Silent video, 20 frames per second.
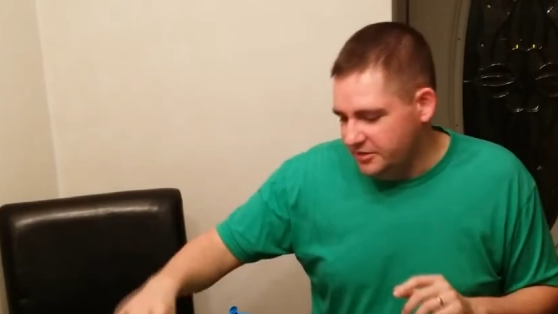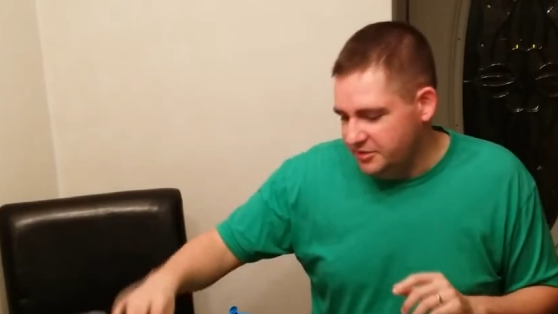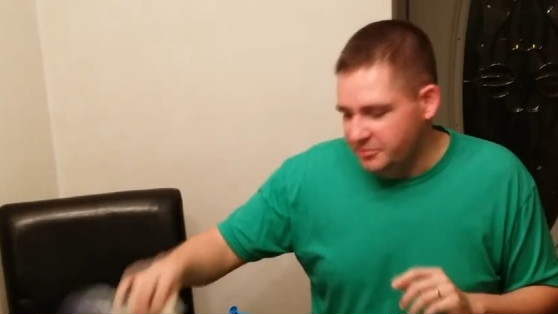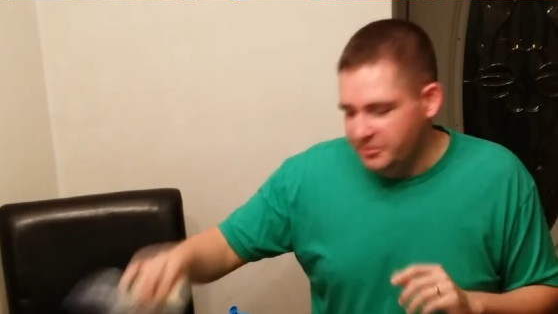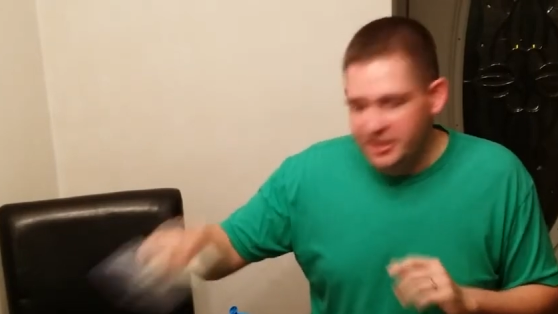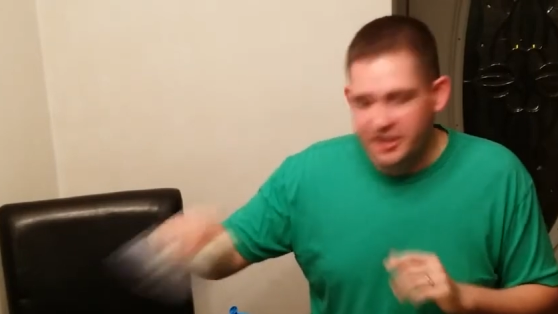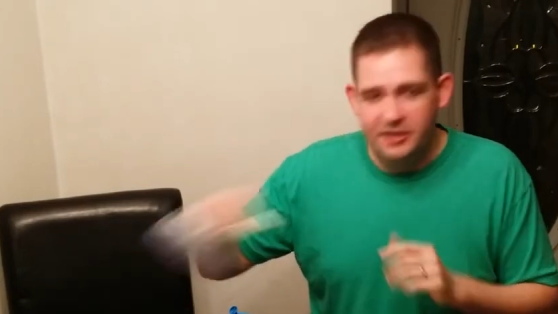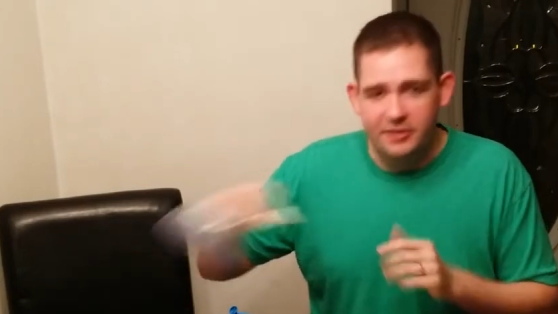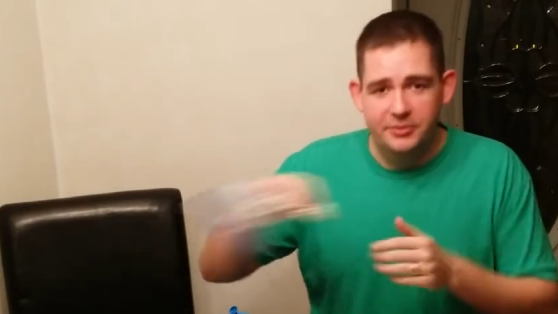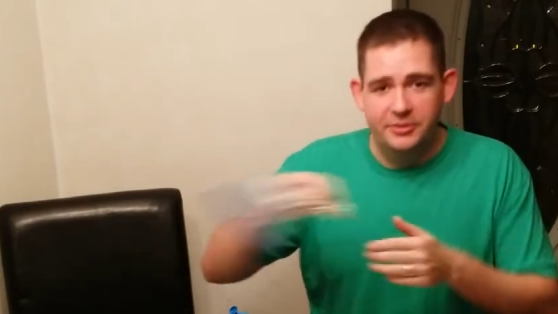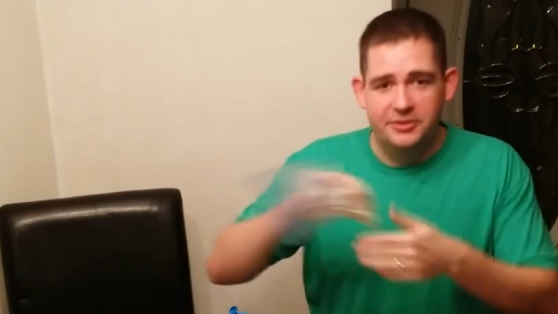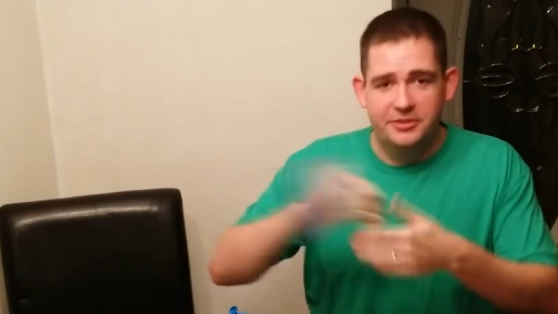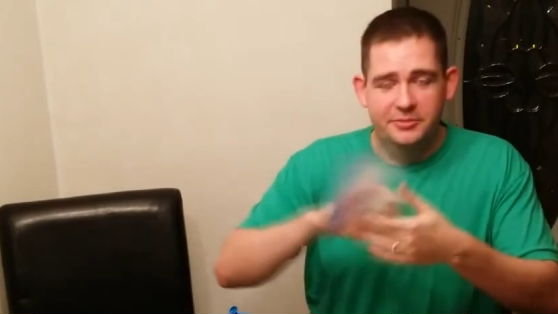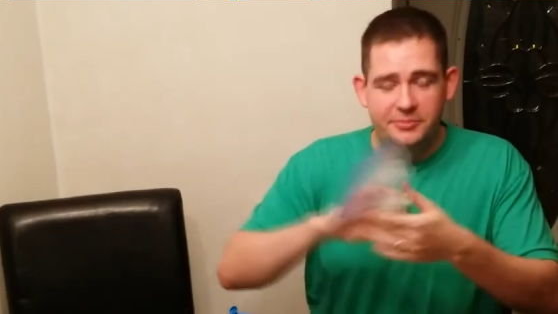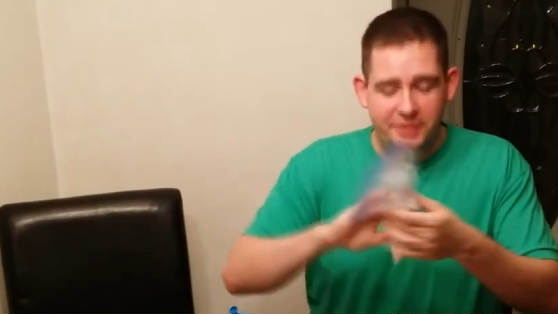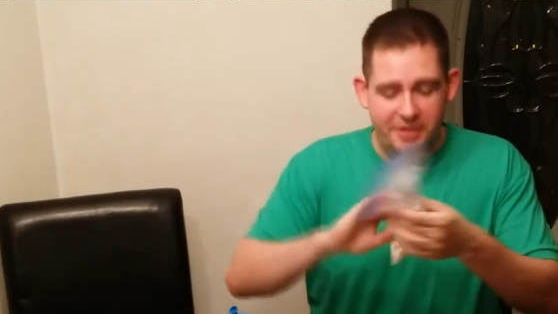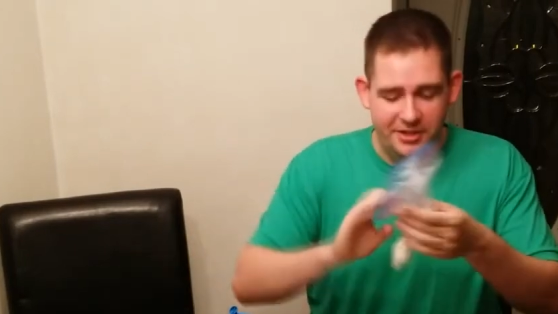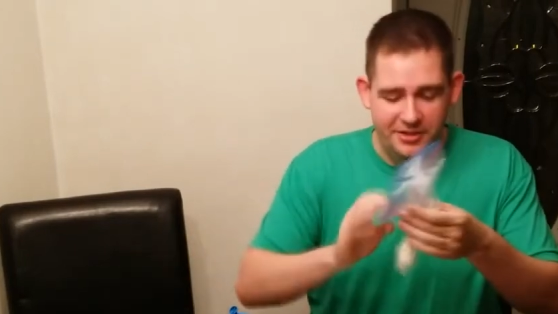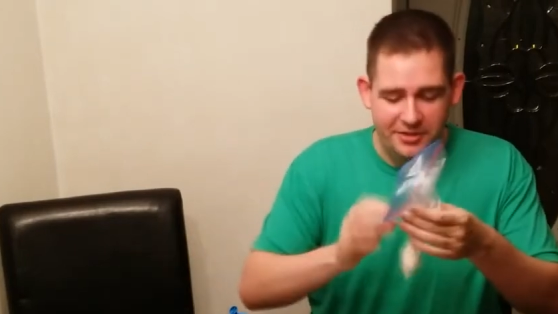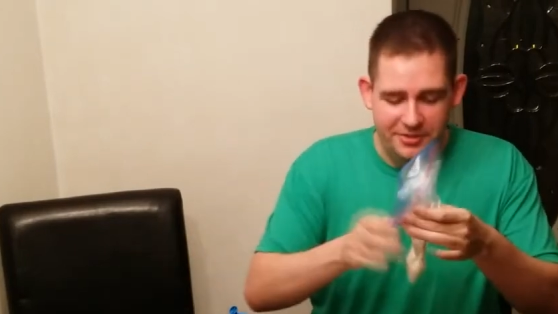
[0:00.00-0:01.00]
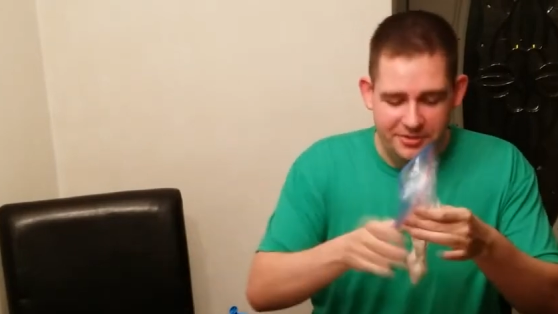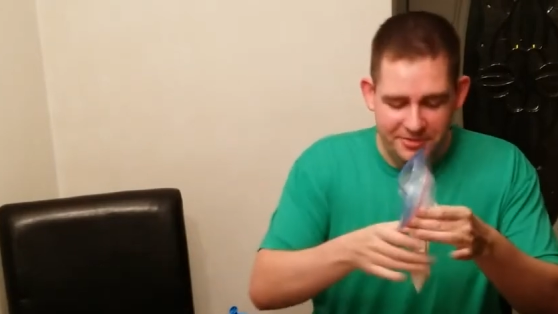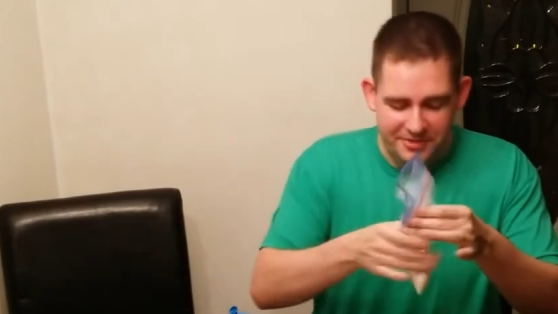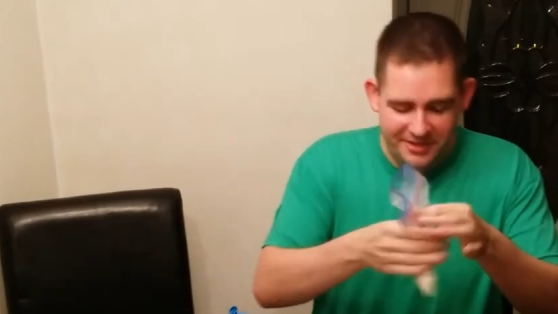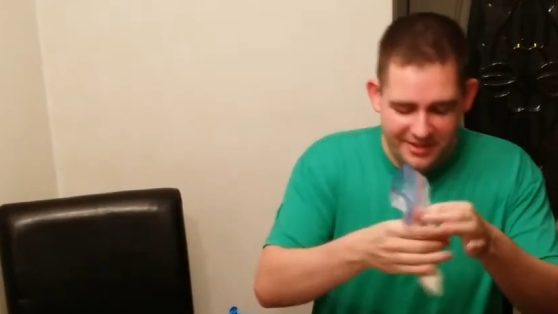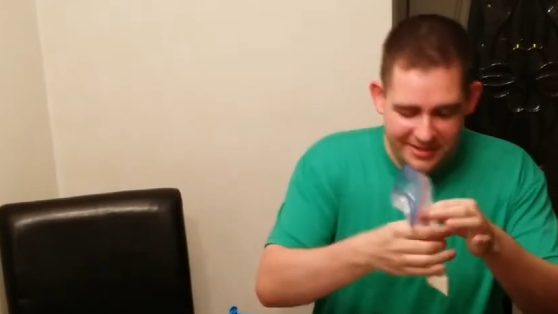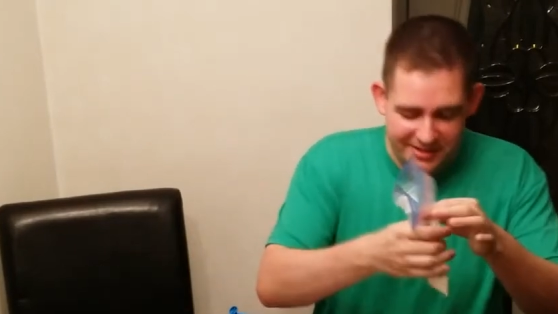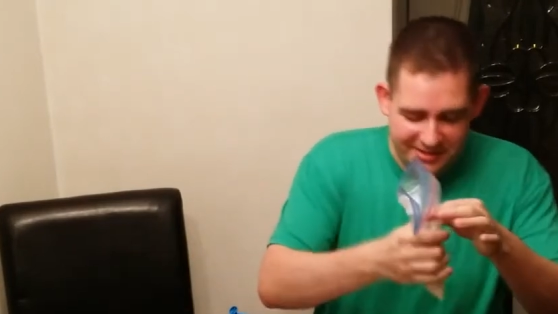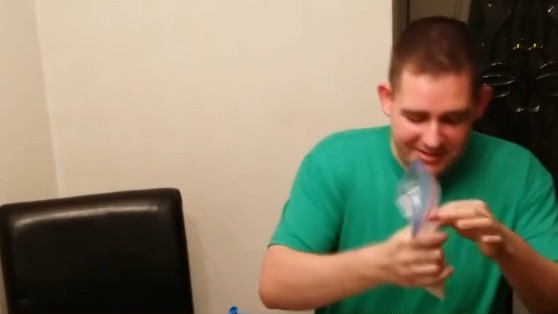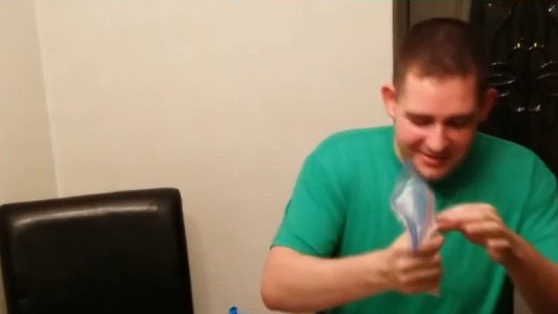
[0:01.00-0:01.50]
pig once I'm done doing
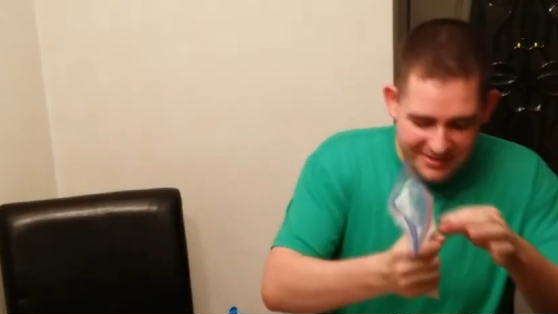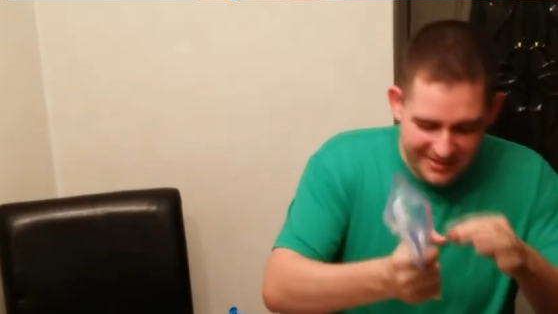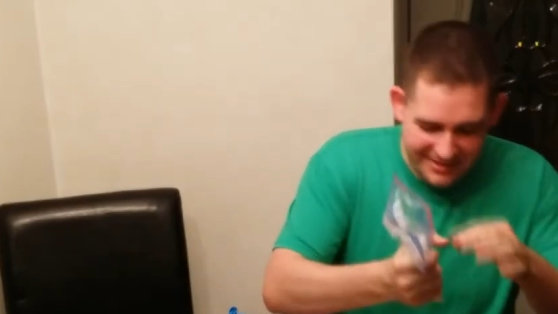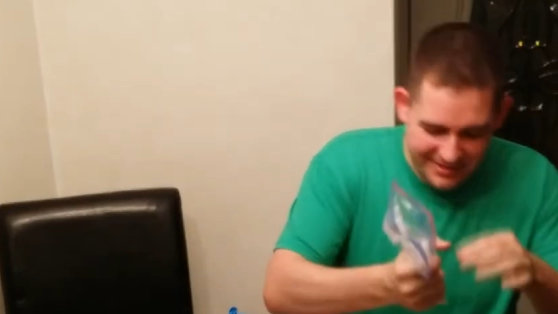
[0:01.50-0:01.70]
this.